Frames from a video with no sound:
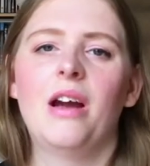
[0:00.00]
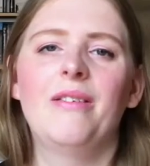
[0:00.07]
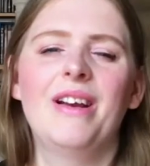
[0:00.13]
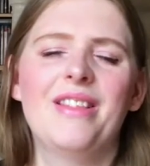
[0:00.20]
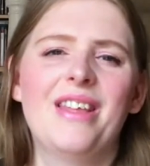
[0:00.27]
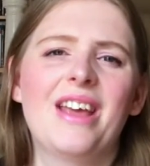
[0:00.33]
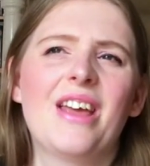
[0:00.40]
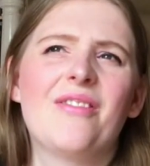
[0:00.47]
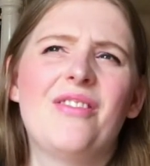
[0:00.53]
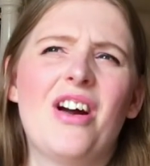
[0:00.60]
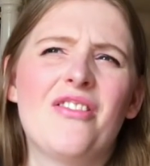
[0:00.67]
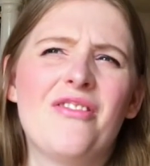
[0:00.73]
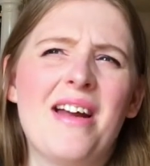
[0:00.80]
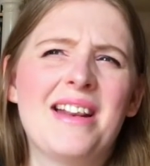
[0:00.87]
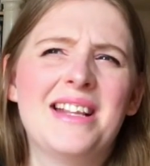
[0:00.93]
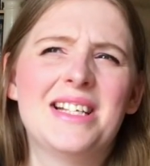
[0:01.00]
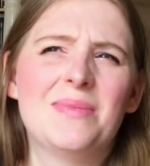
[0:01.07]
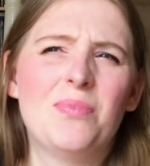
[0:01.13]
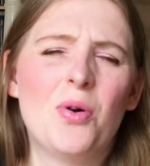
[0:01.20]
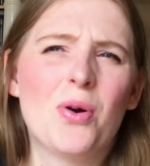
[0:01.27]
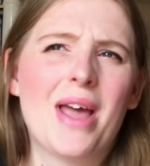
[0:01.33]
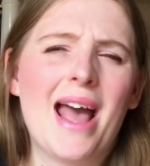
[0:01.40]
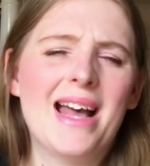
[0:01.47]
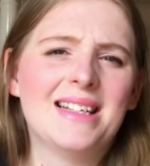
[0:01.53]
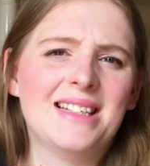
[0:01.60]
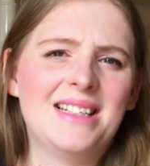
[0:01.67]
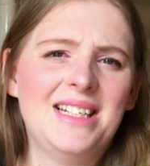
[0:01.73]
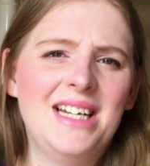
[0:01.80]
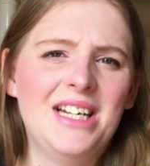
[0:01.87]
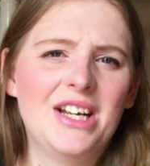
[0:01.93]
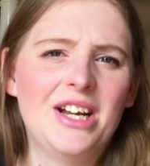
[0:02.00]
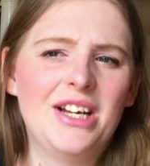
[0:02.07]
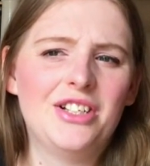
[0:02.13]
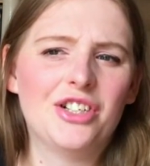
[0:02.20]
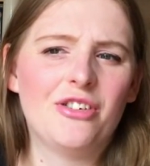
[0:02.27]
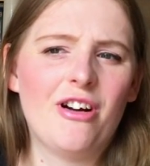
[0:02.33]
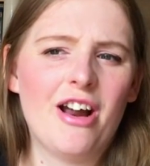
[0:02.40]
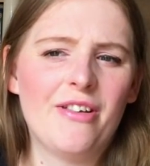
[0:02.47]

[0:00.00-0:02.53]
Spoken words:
I really think if I'd read this book as a teenager,